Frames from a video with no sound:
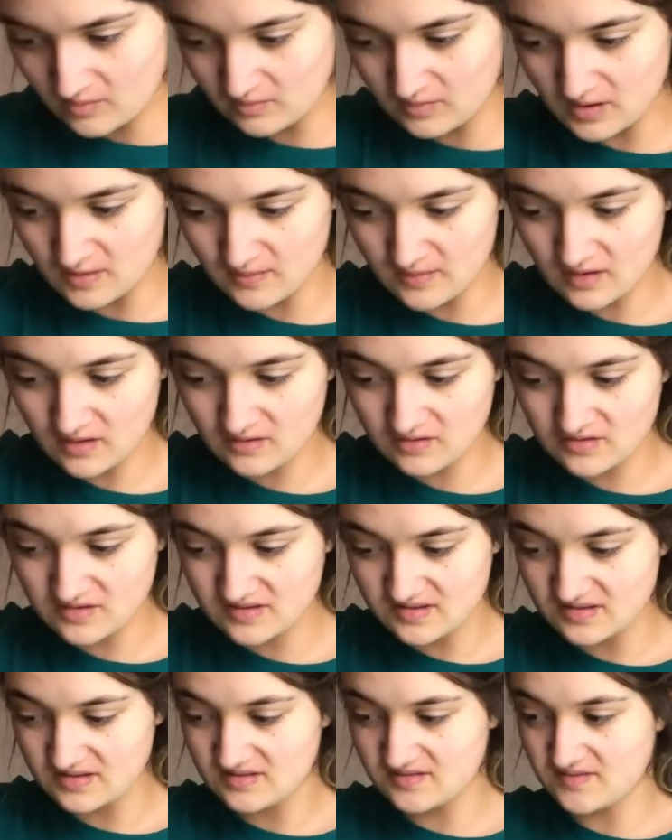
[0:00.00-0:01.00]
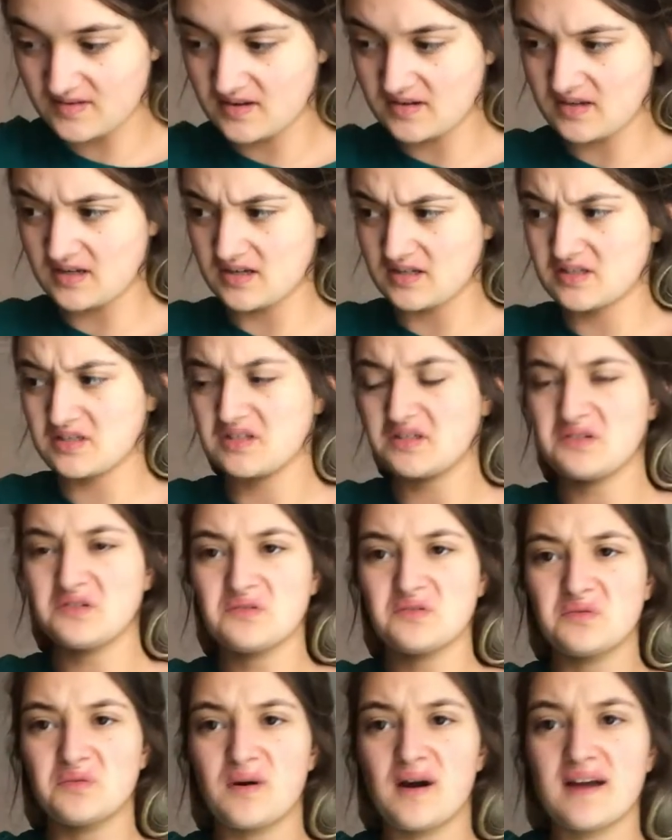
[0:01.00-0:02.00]
Maybe I'll use this foundation.
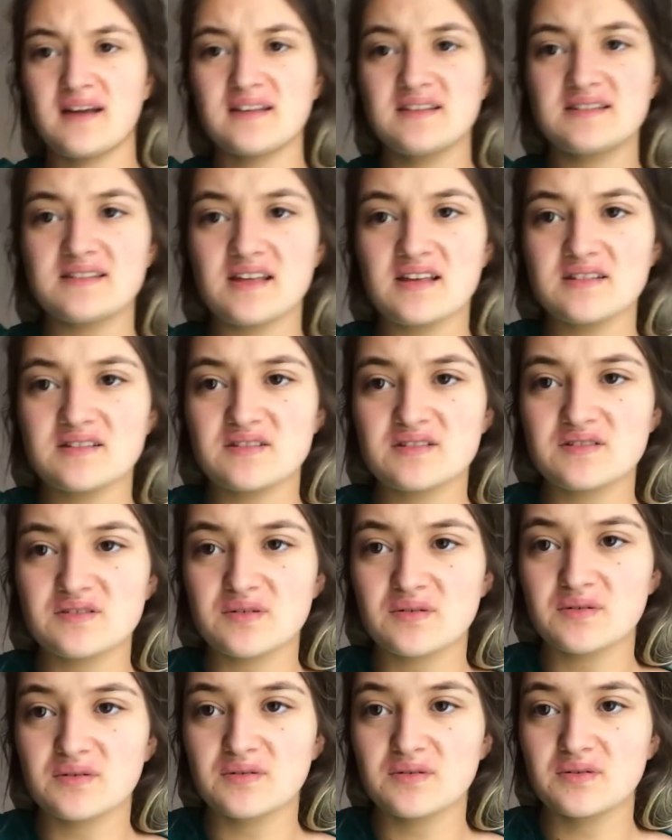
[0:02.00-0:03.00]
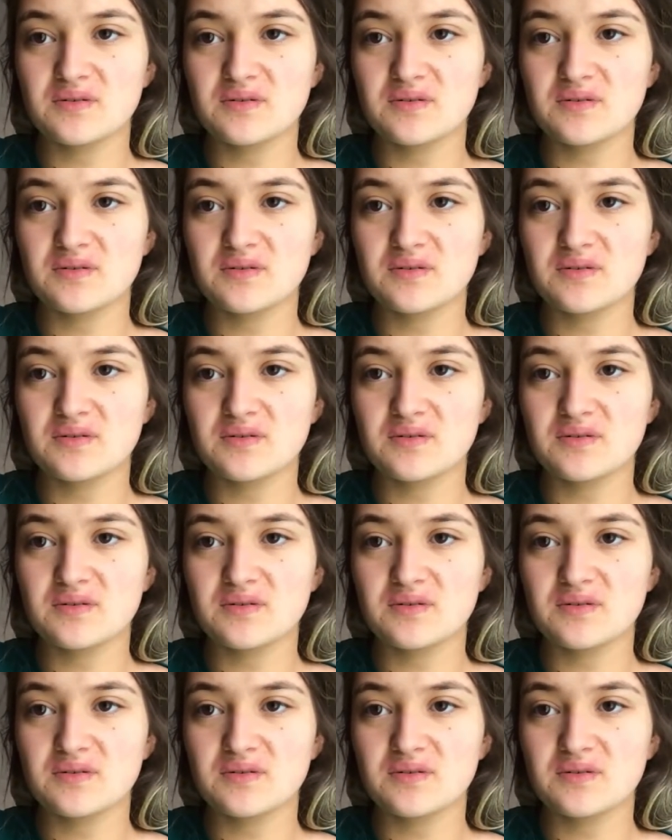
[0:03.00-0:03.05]
Ooh, why is that so...